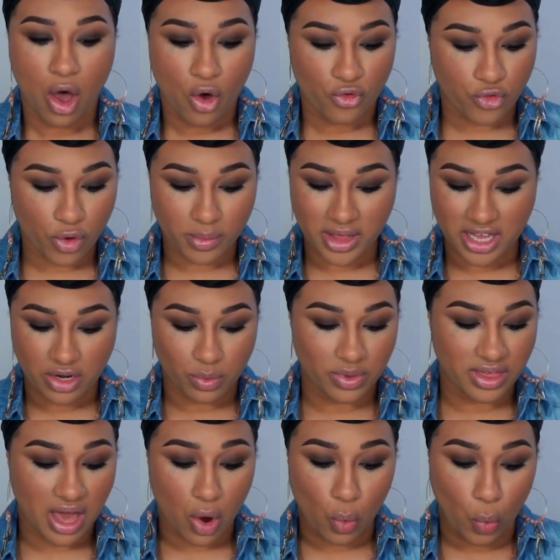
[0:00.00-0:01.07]
formulated
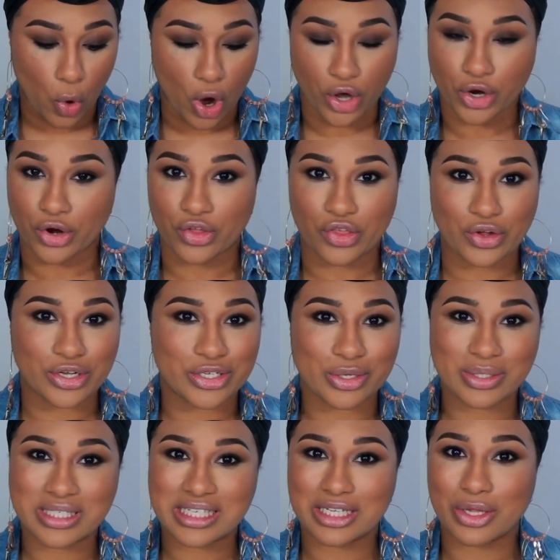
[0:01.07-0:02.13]
without water. There's
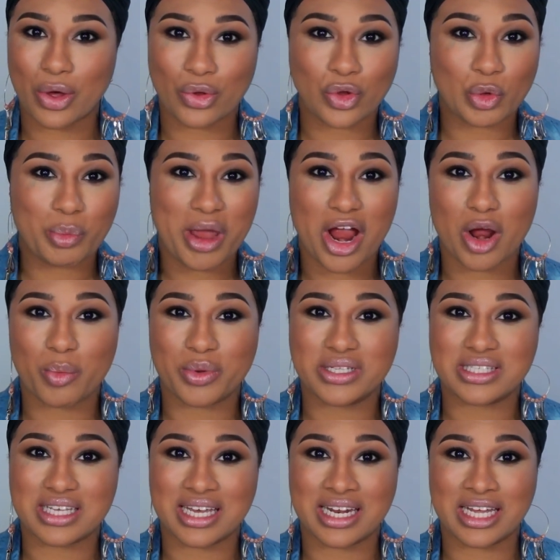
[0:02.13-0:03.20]
no silicone, no
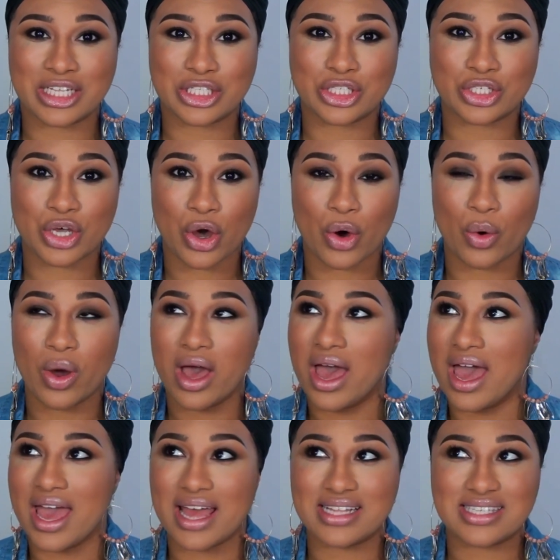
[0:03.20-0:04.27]
parabens in it, so
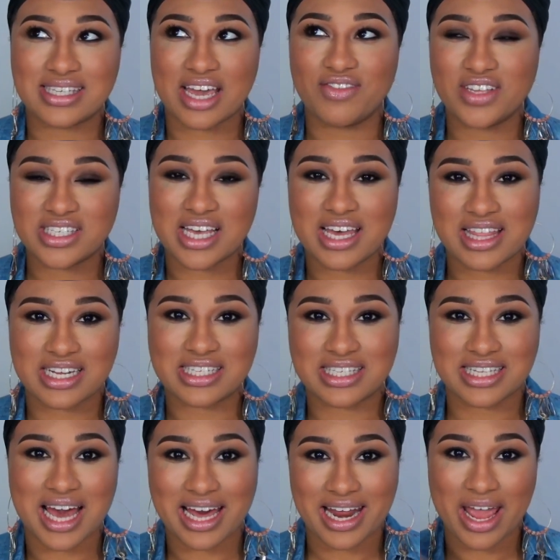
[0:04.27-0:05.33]
it's safe to say that it's
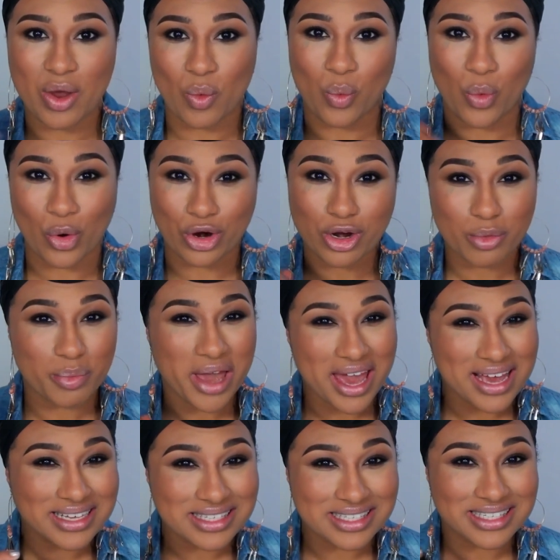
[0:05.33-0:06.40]
not a
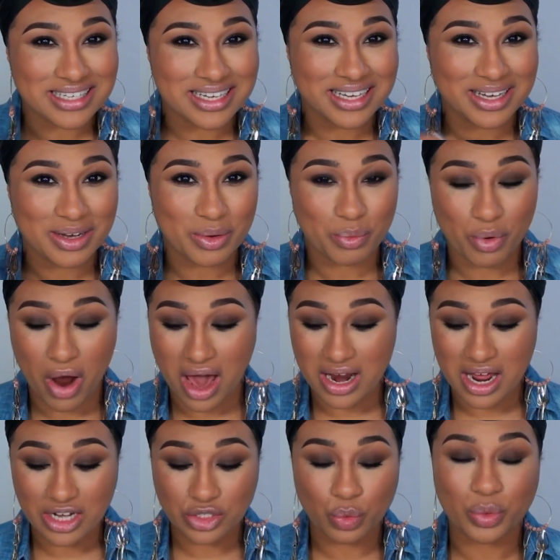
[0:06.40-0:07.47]
water-based
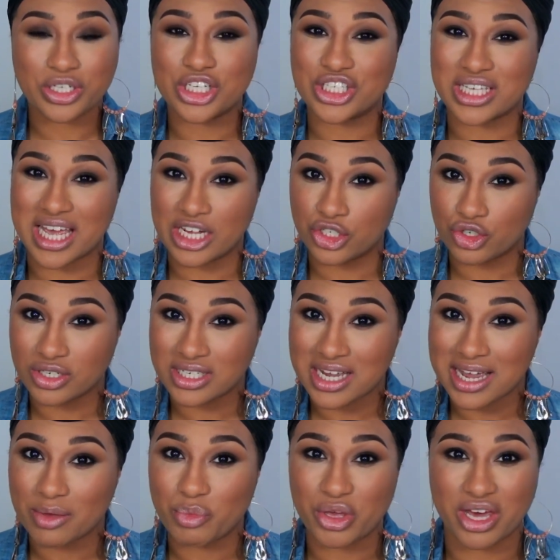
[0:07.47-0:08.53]
product, which is
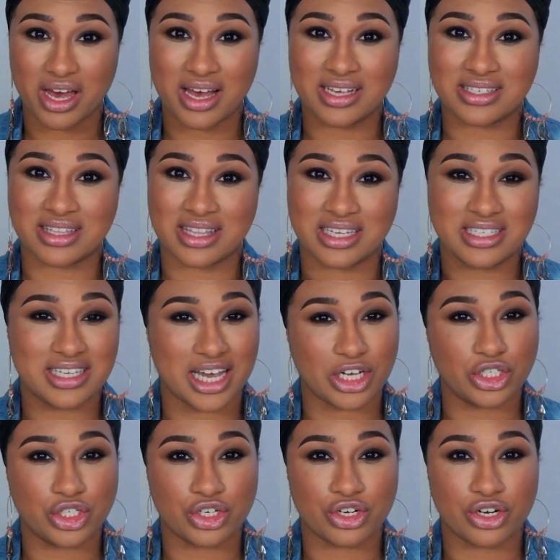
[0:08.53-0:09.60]
interesting because the
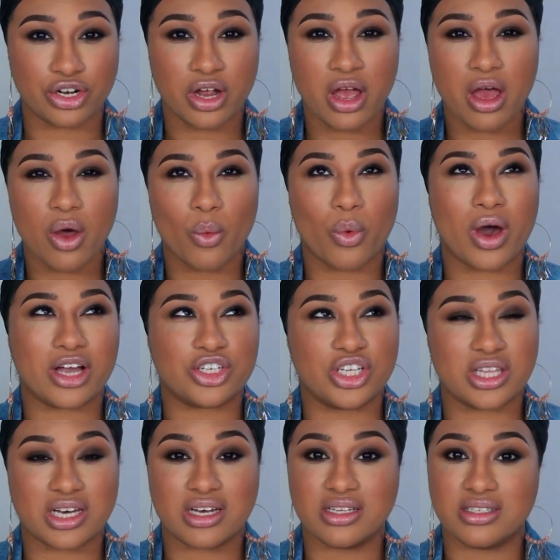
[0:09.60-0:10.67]
texture, well actually
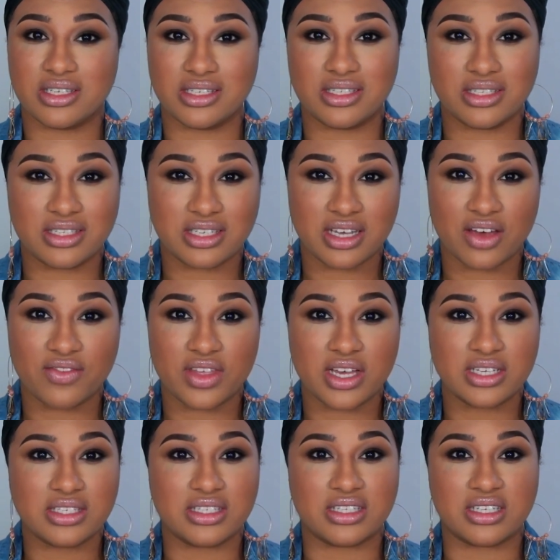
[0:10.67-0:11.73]
the consistency of
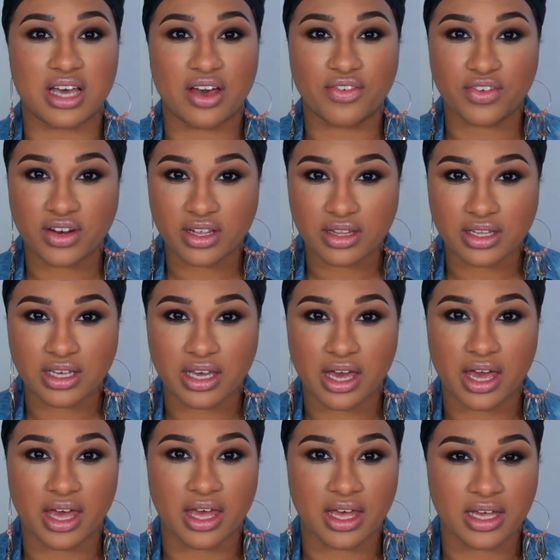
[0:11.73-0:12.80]
this
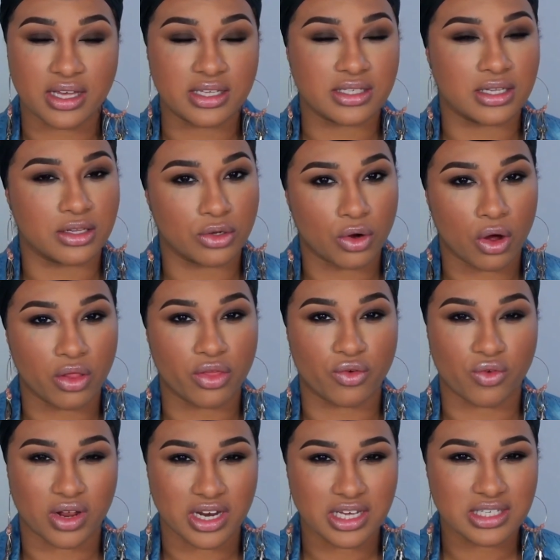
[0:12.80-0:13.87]
definitely is a little on the
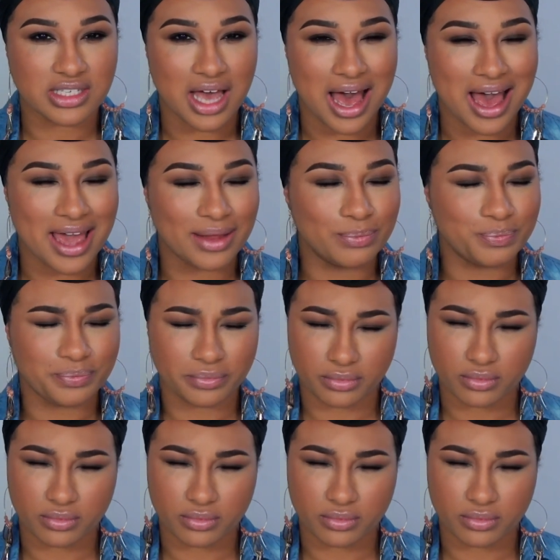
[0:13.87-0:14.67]
runny side,